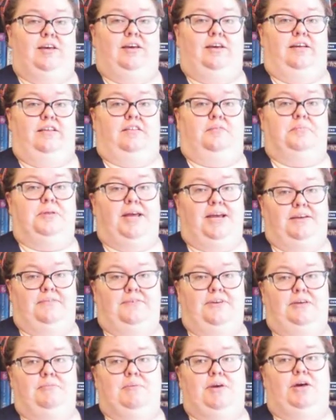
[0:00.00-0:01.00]
as a black
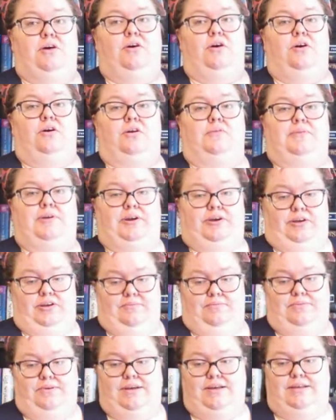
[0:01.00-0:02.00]
female, are very
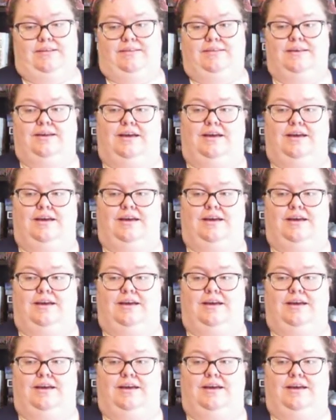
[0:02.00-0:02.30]
oppressed.